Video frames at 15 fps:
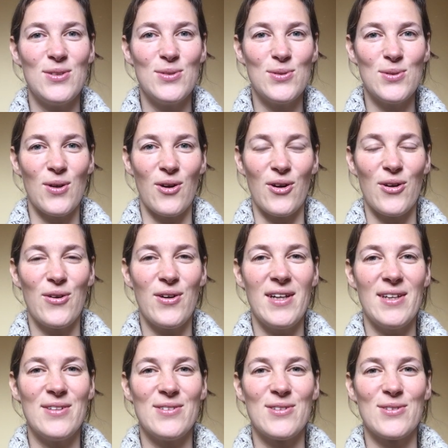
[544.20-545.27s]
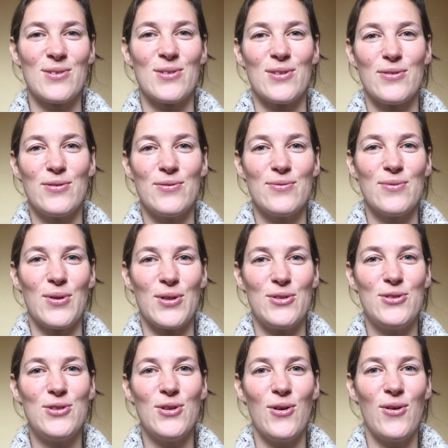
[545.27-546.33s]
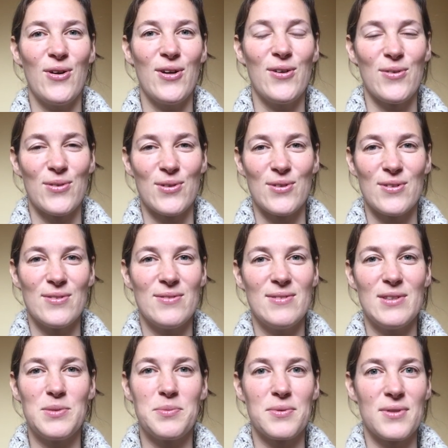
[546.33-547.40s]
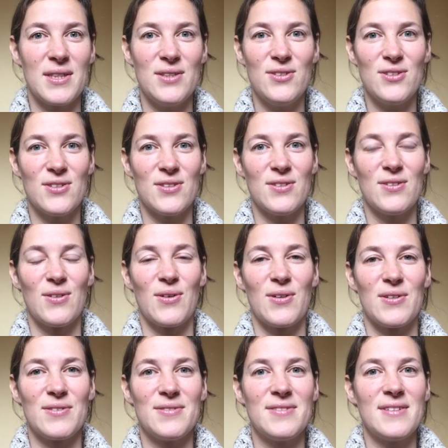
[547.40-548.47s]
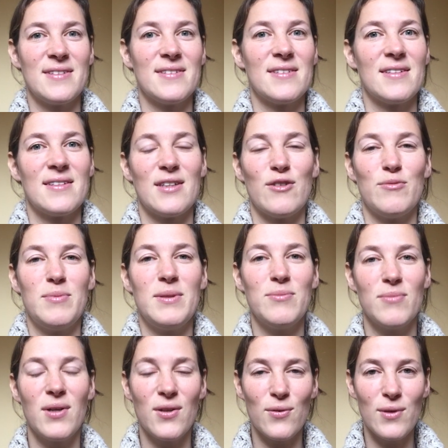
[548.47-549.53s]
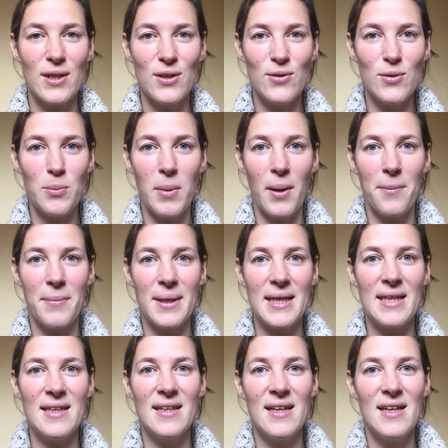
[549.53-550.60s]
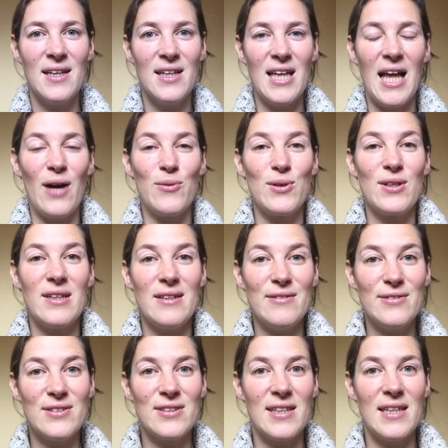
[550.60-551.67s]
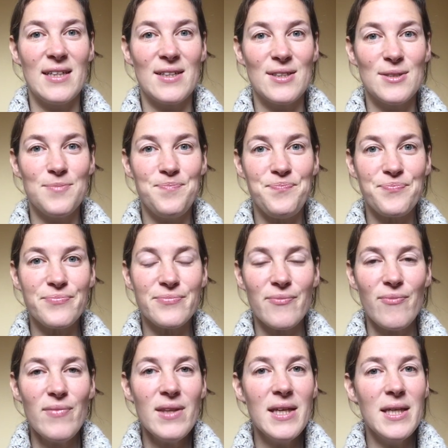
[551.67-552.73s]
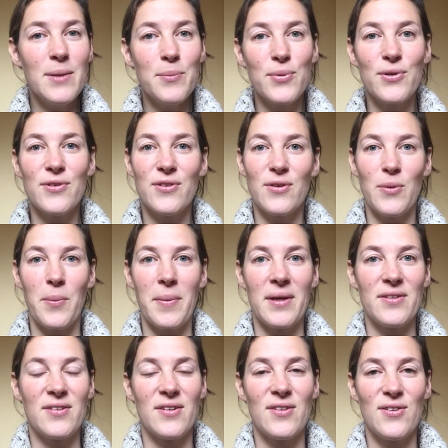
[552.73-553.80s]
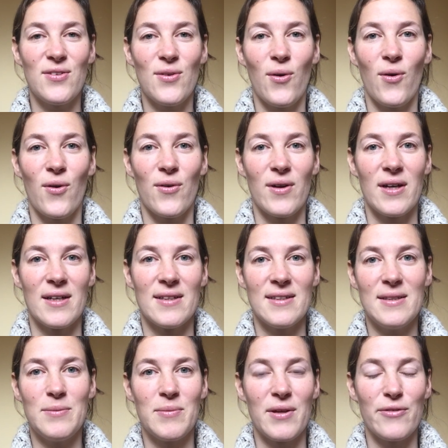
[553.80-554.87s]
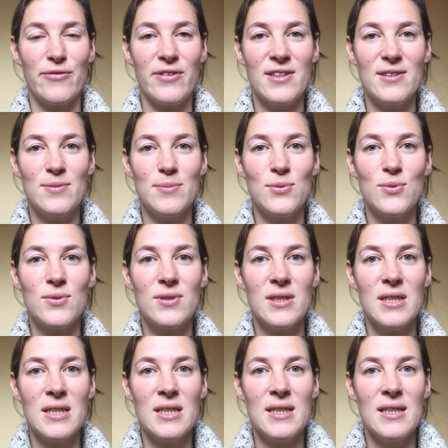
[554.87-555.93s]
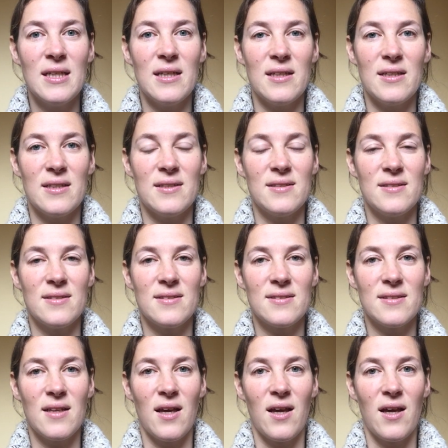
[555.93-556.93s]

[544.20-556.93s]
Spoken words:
you, or annoyance, or joy, or inspiration, or things that have been bothering you about money. I would love to hear in a personal message or in my Facebook. And